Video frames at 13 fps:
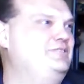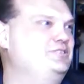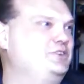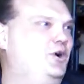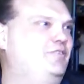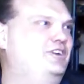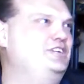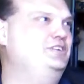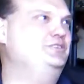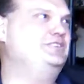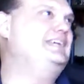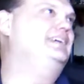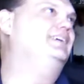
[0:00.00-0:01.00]
he was
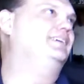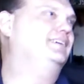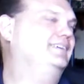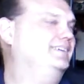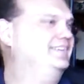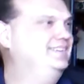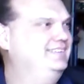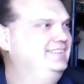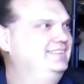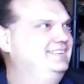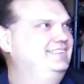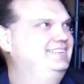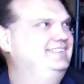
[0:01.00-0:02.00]
overusing.
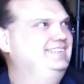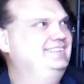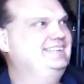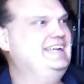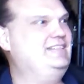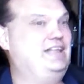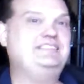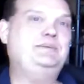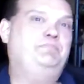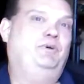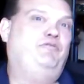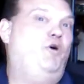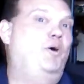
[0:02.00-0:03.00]
That's a
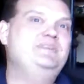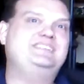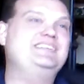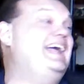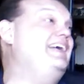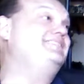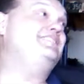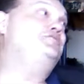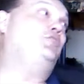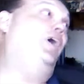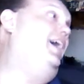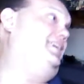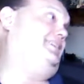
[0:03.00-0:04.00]
performance-enhancing
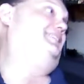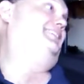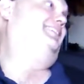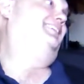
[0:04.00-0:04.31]
drug.